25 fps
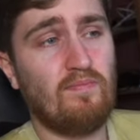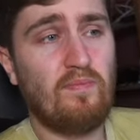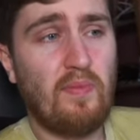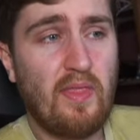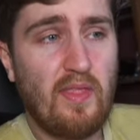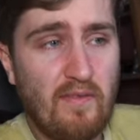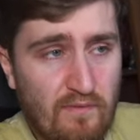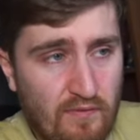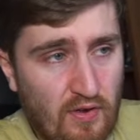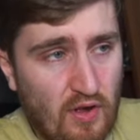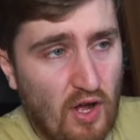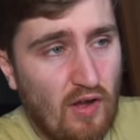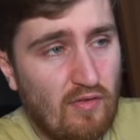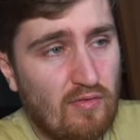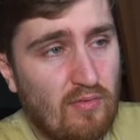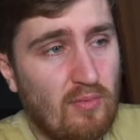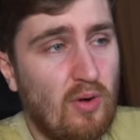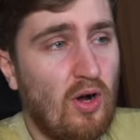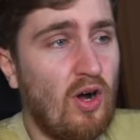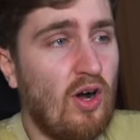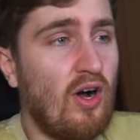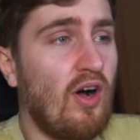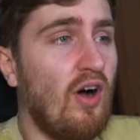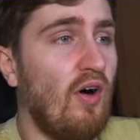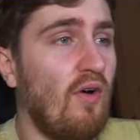
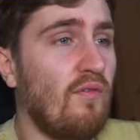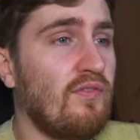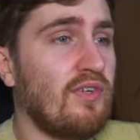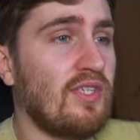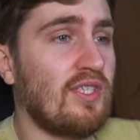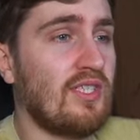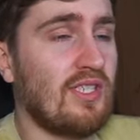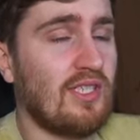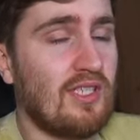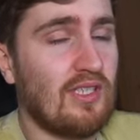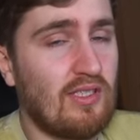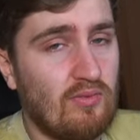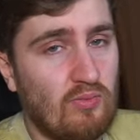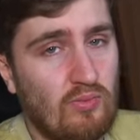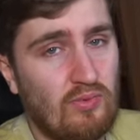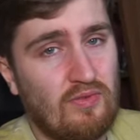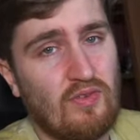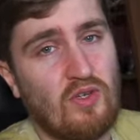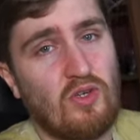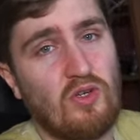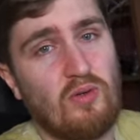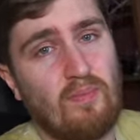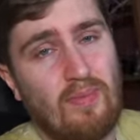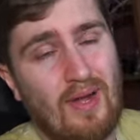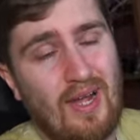Furthermore, obviously, with a
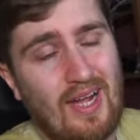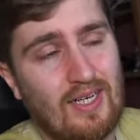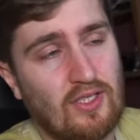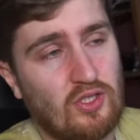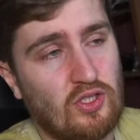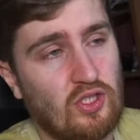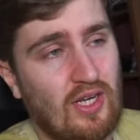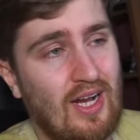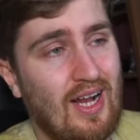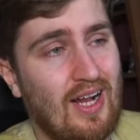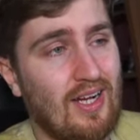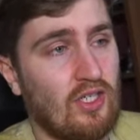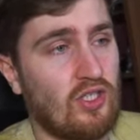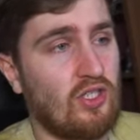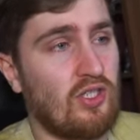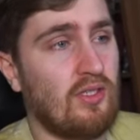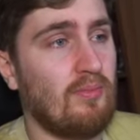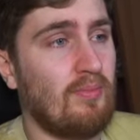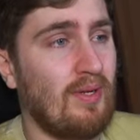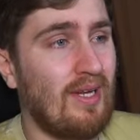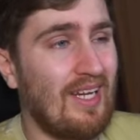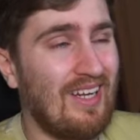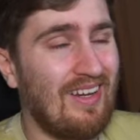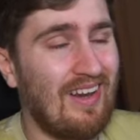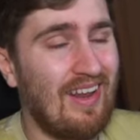new patch actually
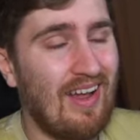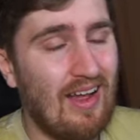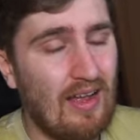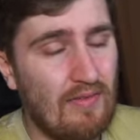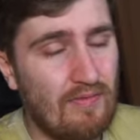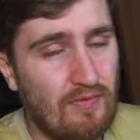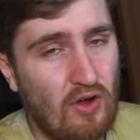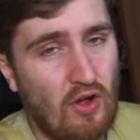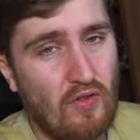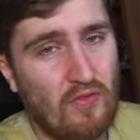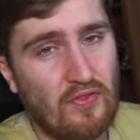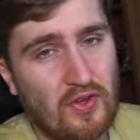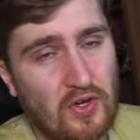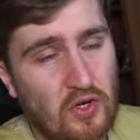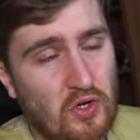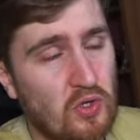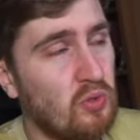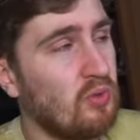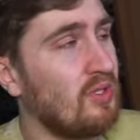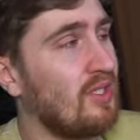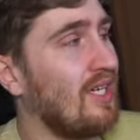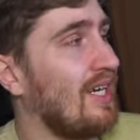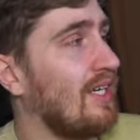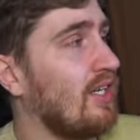being live on the new gen